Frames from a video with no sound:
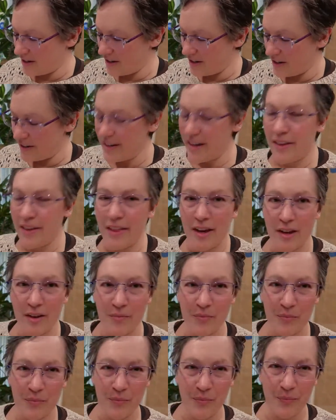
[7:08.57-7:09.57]
now that
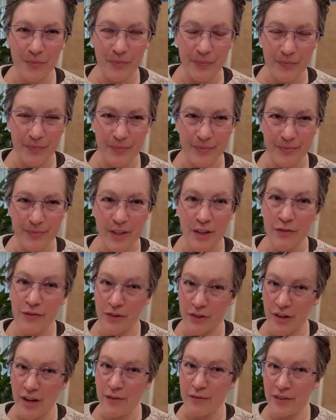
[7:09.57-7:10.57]
if
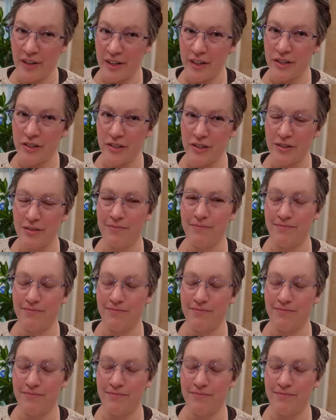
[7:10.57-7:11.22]
you're not finished,